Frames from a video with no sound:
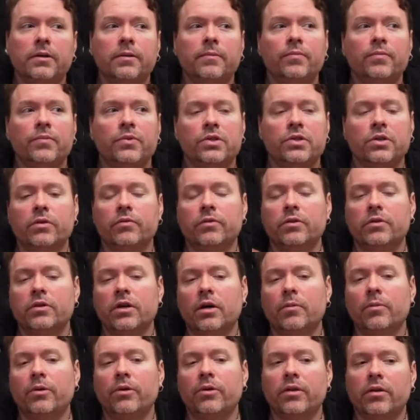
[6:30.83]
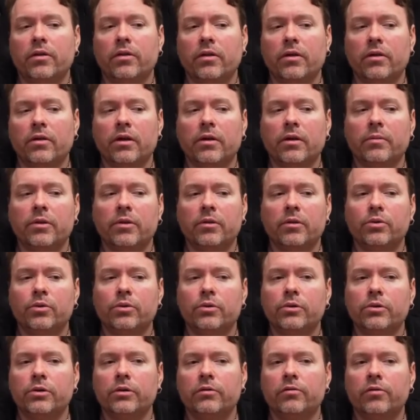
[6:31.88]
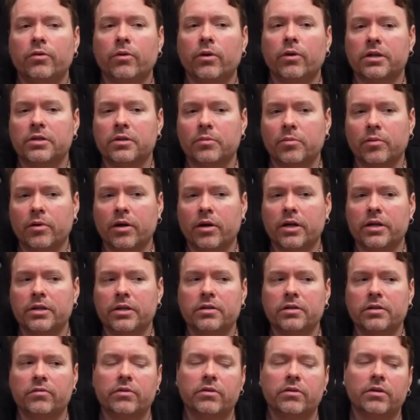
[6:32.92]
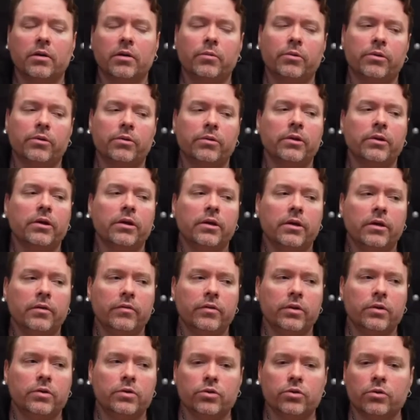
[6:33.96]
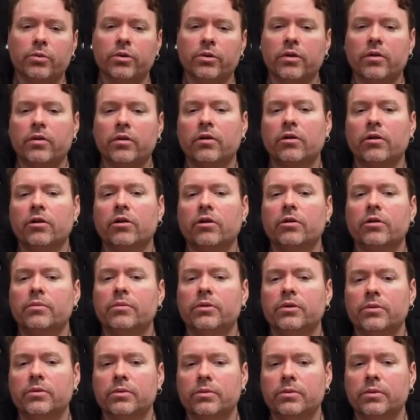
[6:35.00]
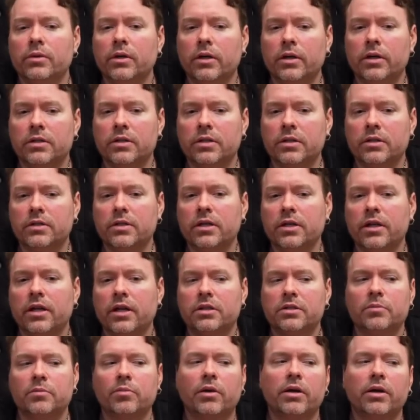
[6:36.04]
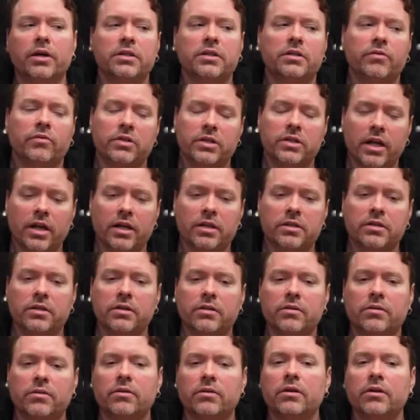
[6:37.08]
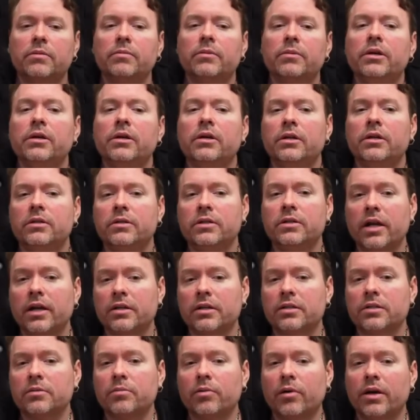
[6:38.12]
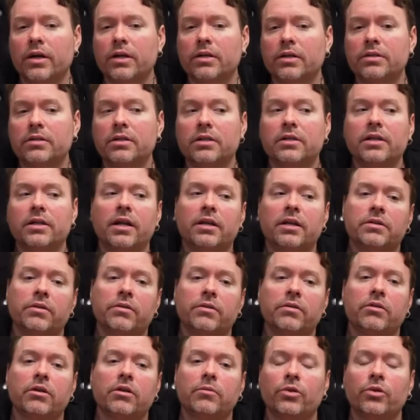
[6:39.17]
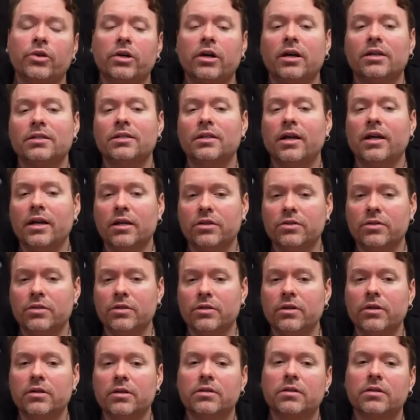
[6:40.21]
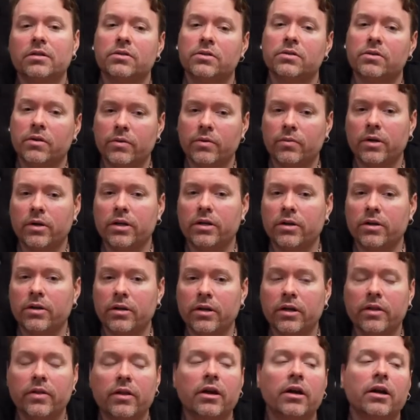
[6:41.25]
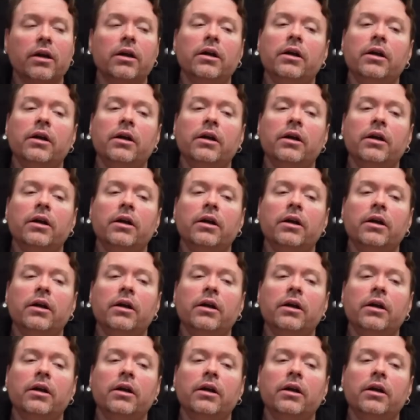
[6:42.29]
So if you double the Ethereum in the pool, you 4x the price. If you quadruple the Ethereum, you 16x the price. If you 10x the Ethereum, you 10x the price. To 10x the Ethereum only costs 9 extra units because there's already 1 unit in there.